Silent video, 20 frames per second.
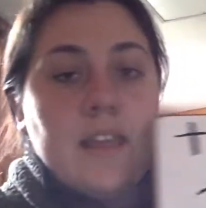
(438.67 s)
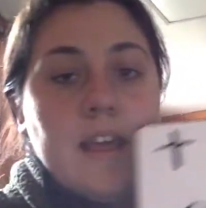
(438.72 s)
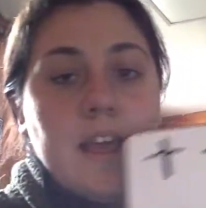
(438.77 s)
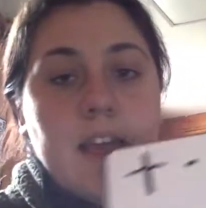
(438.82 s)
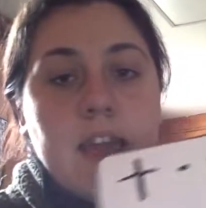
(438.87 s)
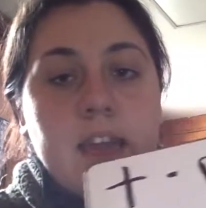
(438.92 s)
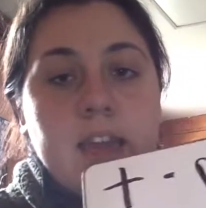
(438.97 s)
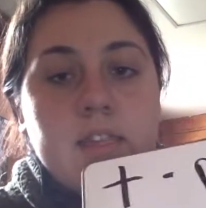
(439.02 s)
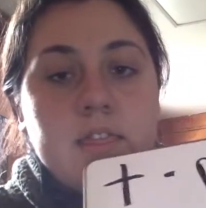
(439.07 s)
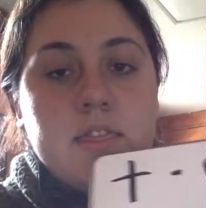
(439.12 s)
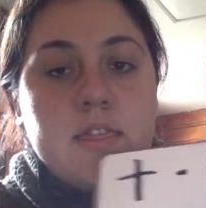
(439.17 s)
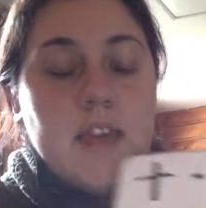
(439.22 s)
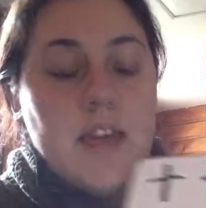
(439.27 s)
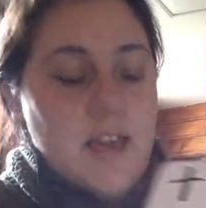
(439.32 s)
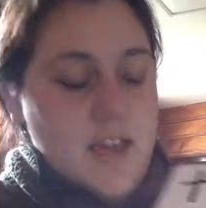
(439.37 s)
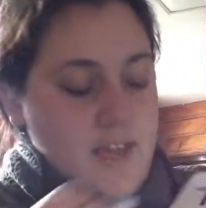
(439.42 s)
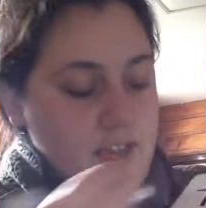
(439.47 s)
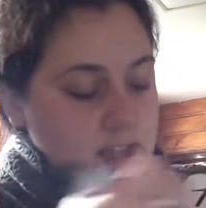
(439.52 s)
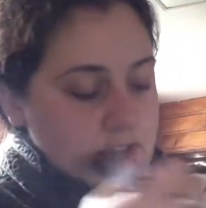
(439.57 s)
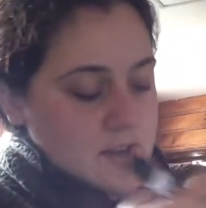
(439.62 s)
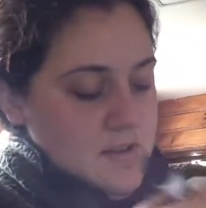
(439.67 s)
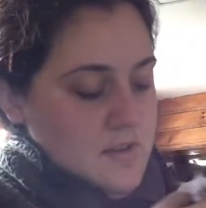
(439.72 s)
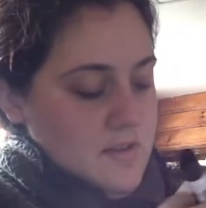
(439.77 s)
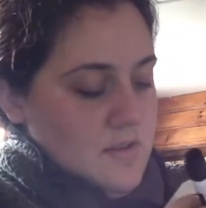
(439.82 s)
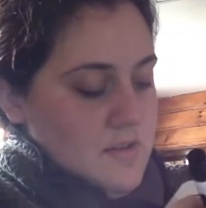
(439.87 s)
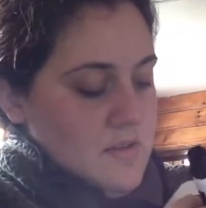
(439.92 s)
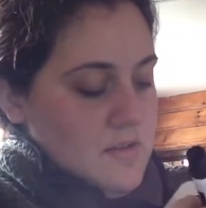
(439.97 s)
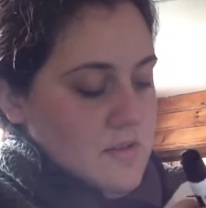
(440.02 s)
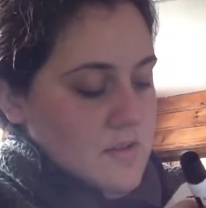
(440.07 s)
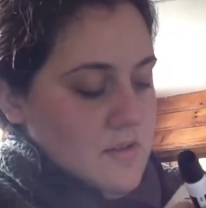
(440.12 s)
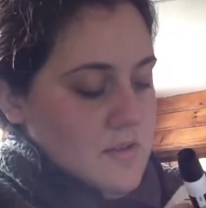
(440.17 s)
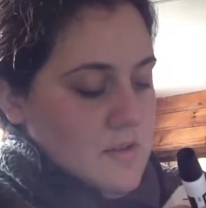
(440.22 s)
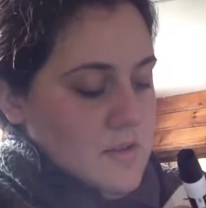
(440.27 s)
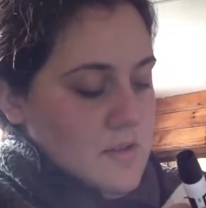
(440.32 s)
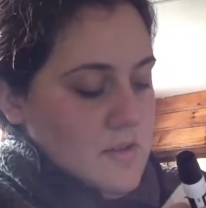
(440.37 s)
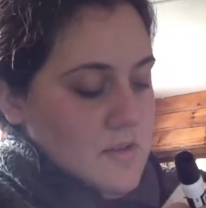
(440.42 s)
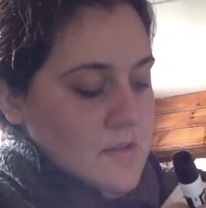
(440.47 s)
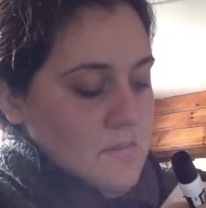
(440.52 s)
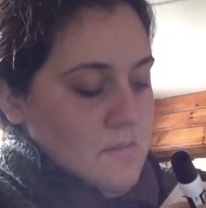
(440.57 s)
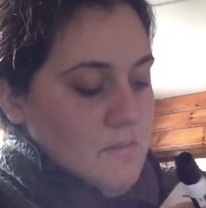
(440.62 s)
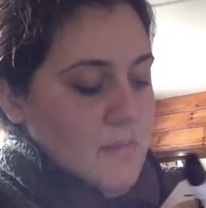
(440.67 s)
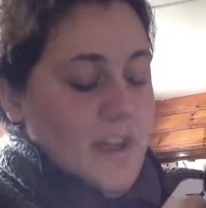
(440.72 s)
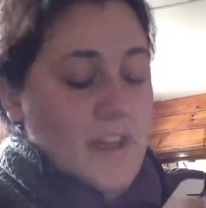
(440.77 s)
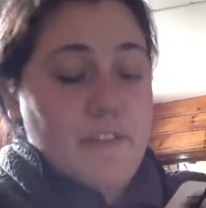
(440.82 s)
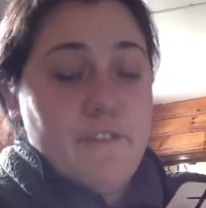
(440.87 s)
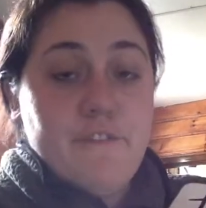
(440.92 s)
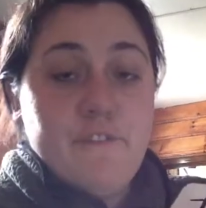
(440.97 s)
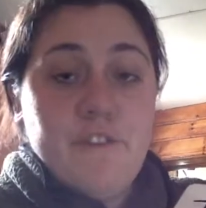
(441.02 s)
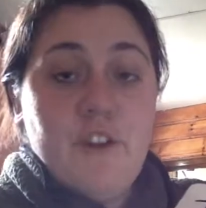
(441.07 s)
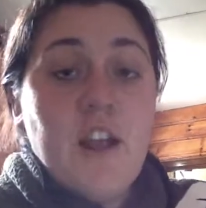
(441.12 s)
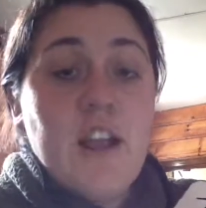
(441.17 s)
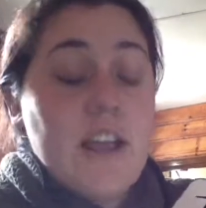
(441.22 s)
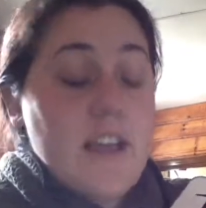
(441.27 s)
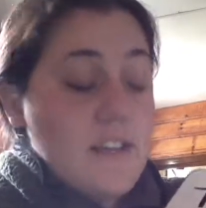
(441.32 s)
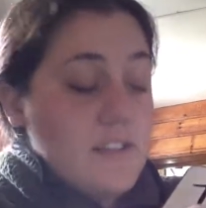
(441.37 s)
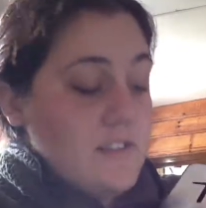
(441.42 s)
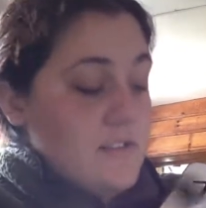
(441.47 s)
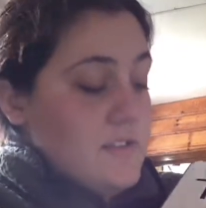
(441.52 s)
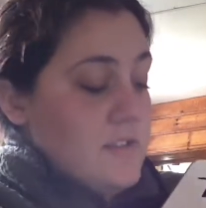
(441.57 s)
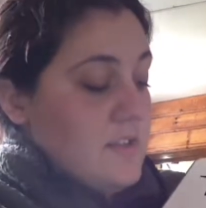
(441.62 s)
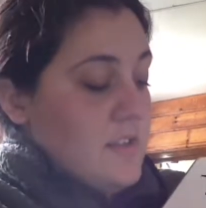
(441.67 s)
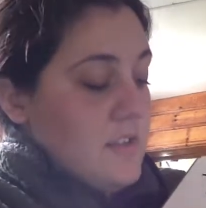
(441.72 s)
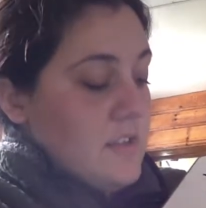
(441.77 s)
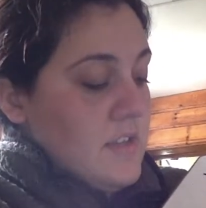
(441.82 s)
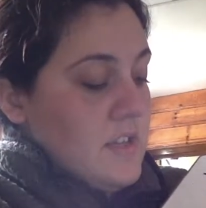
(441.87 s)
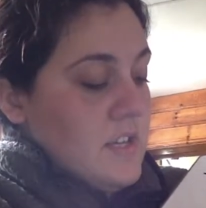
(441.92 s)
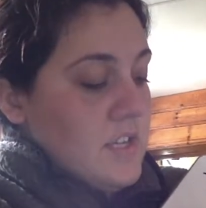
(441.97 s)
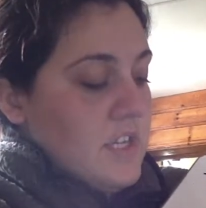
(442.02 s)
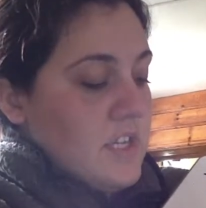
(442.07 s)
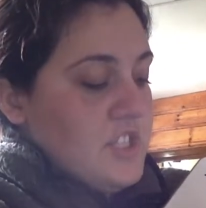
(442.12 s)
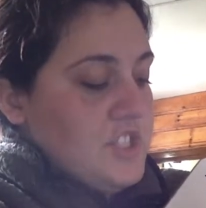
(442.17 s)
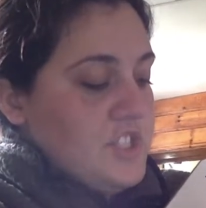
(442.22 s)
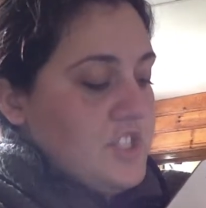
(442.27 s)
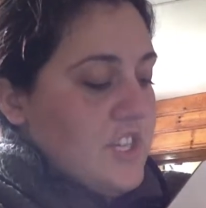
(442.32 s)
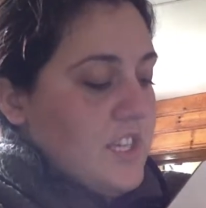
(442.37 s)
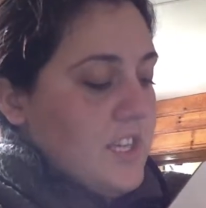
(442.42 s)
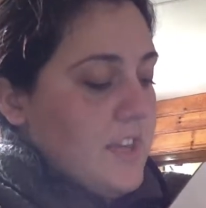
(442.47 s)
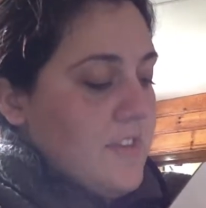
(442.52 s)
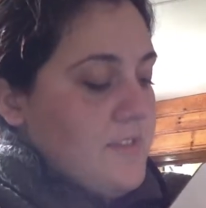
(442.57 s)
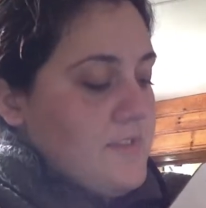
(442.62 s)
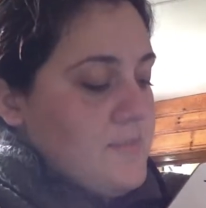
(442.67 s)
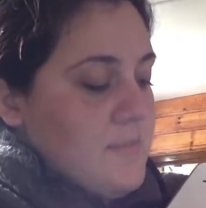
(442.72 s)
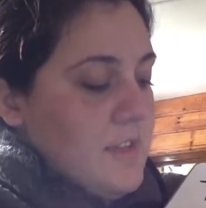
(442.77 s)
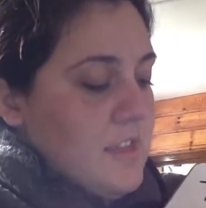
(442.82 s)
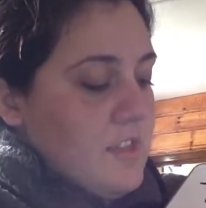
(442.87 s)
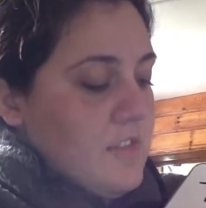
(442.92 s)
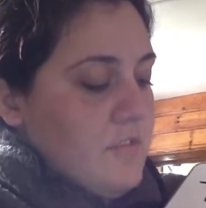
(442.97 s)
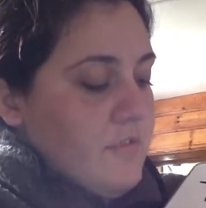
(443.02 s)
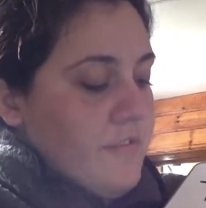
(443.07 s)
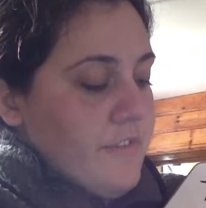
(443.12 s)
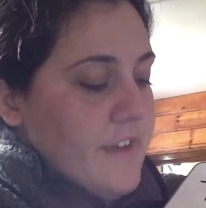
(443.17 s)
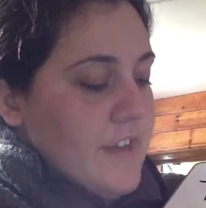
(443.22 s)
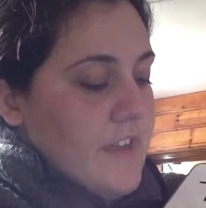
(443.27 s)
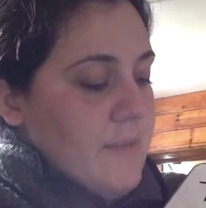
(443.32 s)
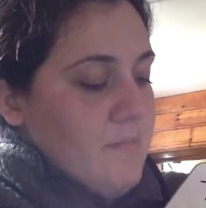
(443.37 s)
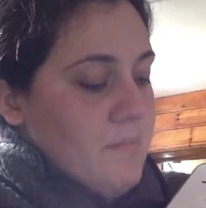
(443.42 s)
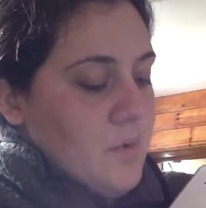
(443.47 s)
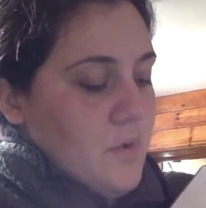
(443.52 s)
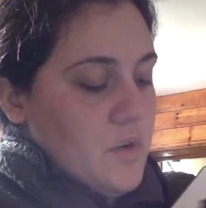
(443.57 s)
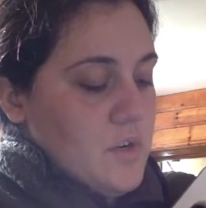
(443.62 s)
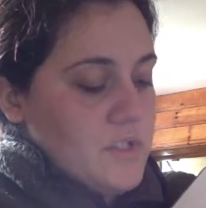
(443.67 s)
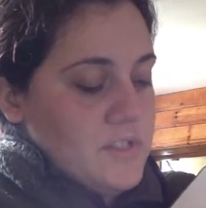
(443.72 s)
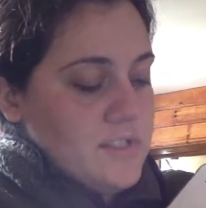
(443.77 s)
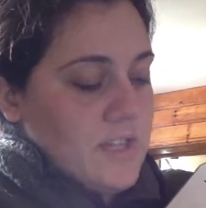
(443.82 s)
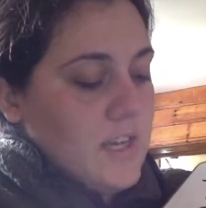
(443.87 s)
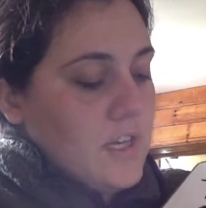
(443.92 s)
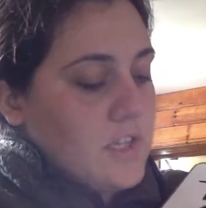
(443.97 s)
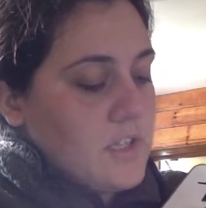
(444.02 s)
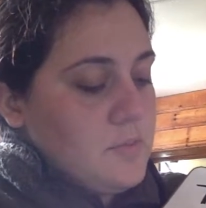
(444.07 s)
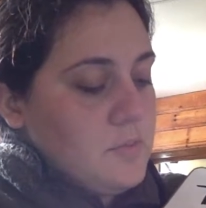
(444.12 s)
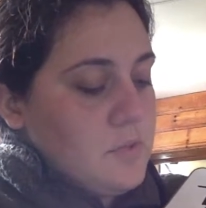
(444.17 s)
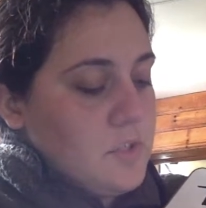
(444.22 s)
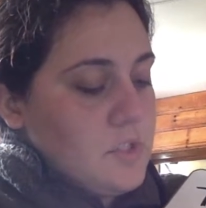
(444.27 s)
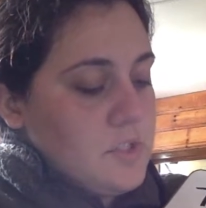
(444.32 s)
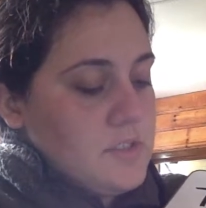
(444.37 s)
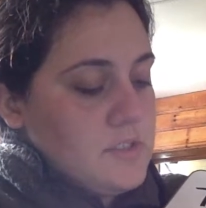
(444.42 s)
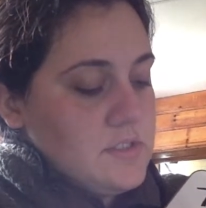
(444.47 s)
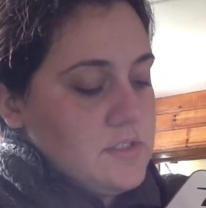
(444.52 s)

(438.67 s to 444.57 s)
And then my friend, she gives me 3 more soccer balls.